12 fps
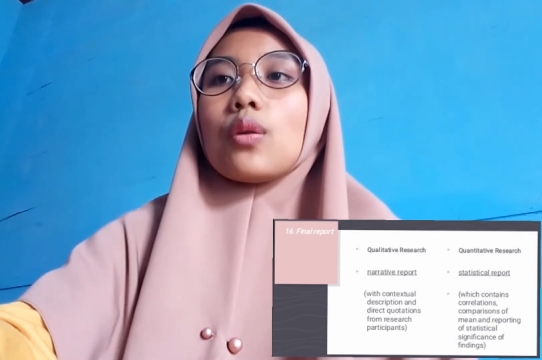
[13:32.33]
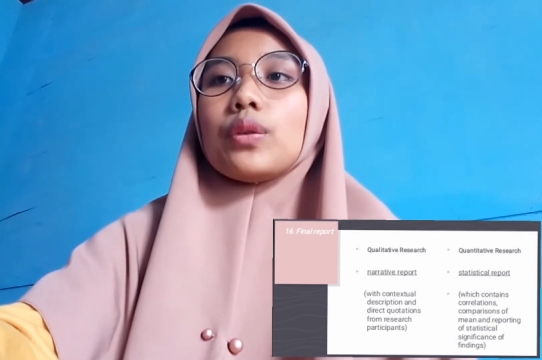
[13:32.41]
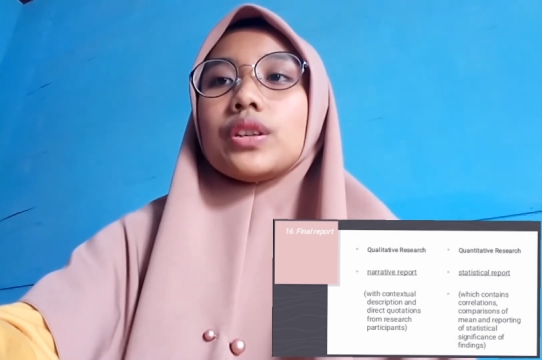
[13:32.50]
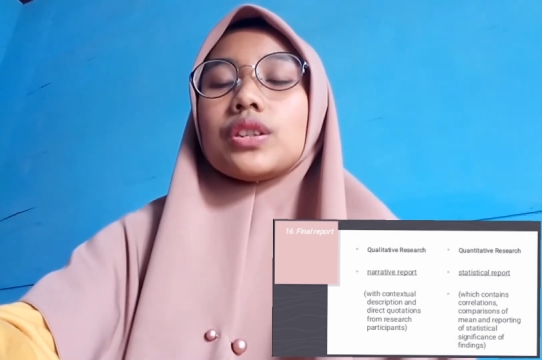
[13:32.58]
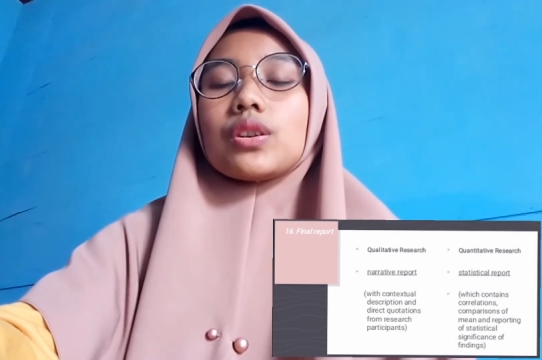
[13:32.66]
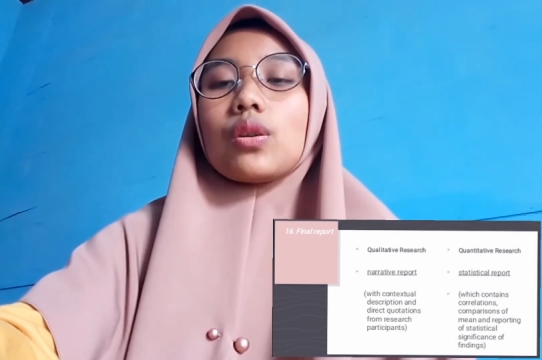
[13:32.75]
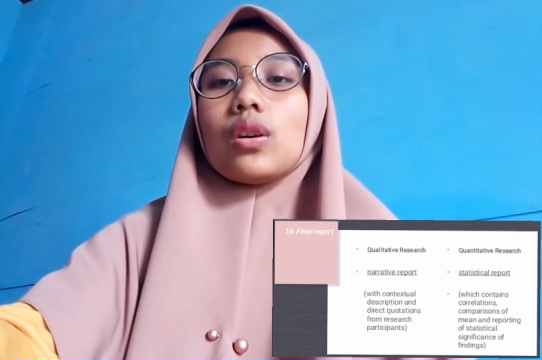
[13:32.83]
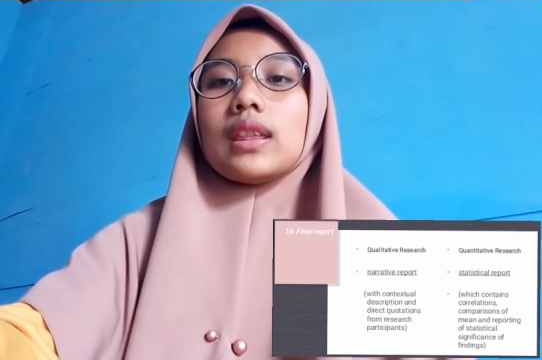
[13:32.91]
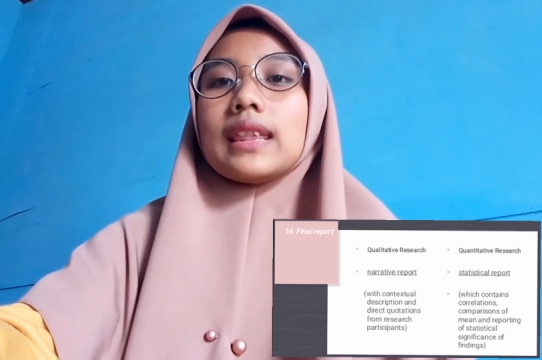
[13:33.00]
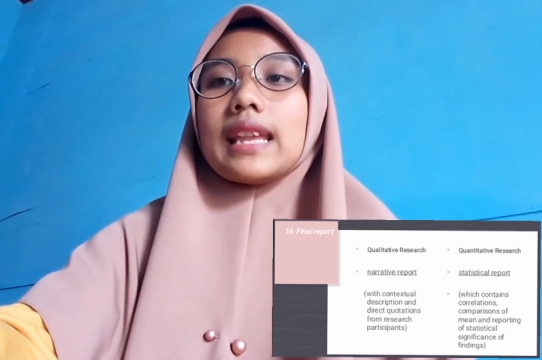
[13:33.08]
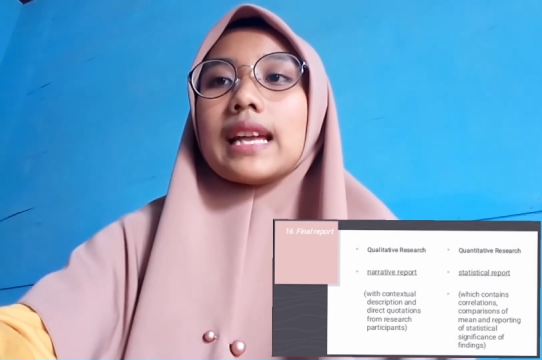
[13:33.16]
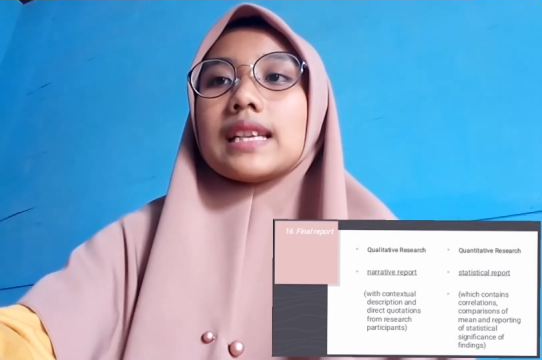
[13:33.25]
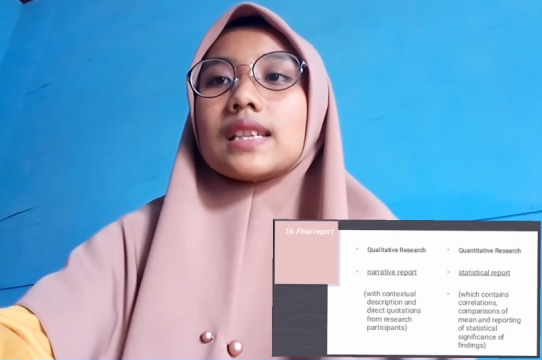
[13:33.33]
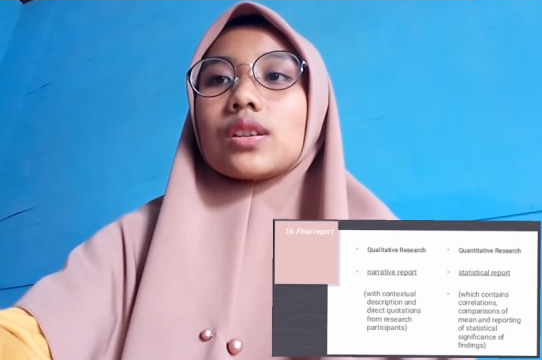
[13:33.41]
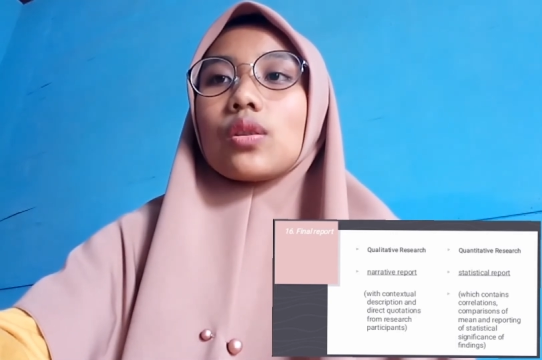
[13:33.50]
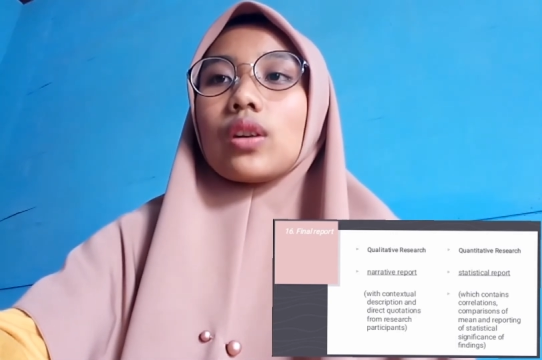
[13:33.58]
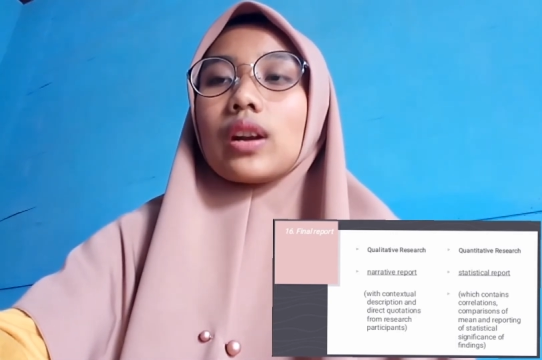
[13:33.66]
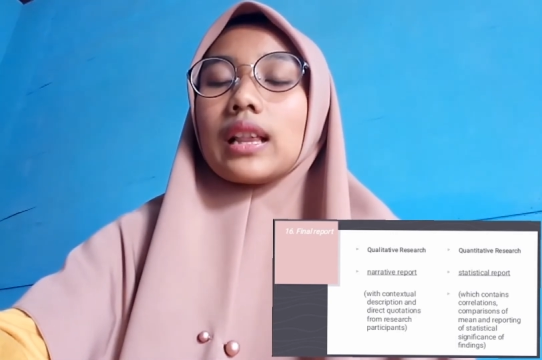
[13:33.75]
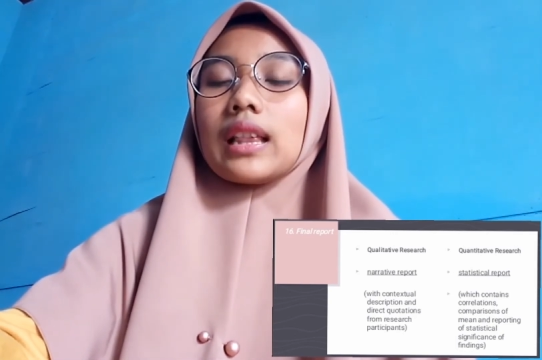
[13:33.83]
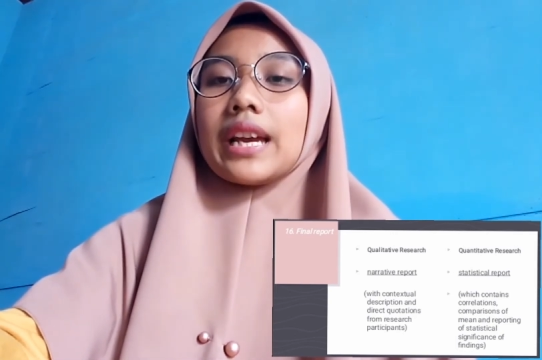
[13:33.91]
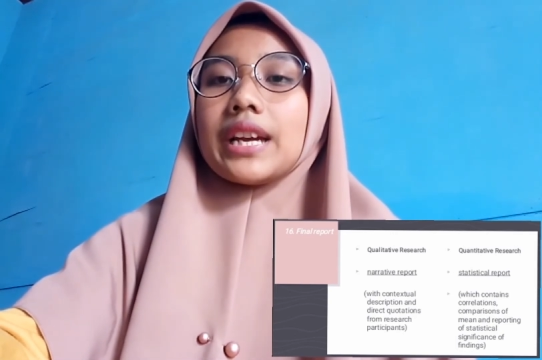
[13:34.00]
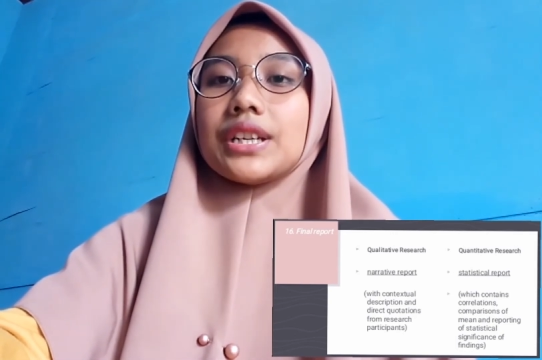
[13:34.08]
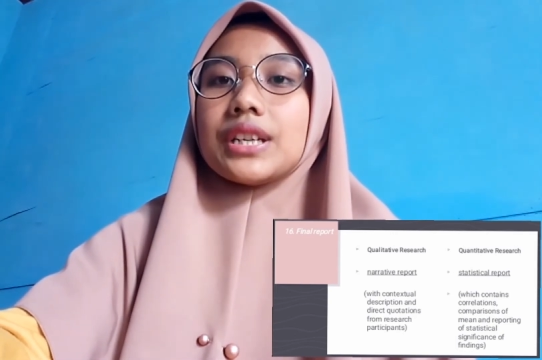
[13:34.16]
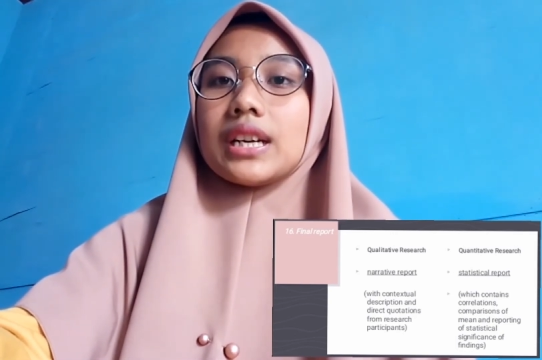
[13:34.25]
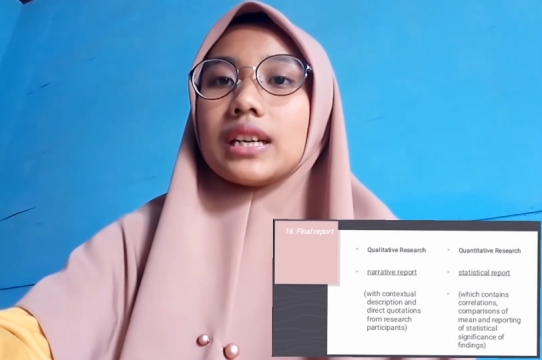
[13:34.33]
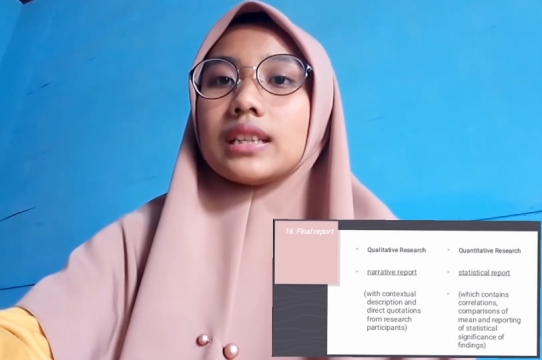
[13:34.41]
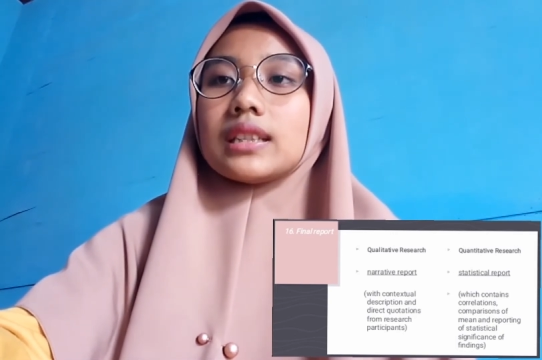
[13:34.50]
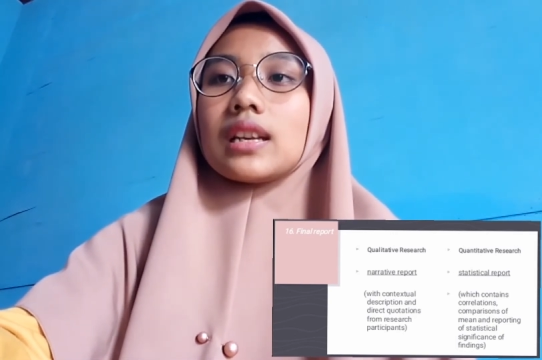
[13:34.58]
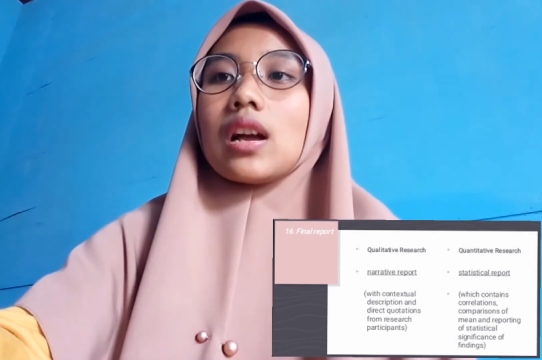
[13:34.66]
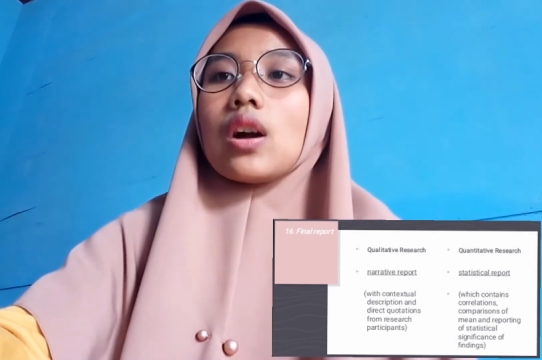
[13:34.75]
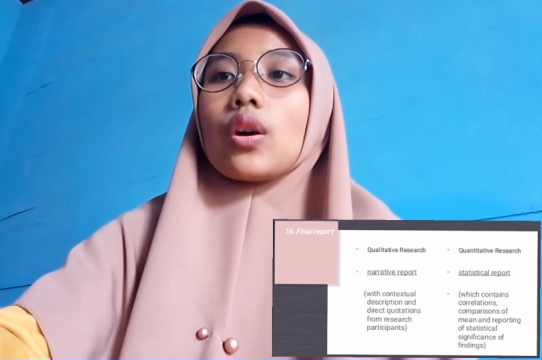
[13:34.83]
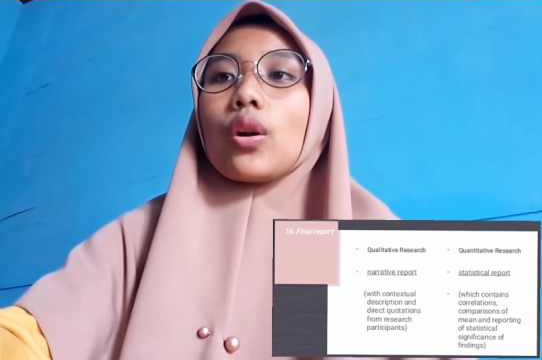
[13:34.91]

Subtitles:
which contains correlation,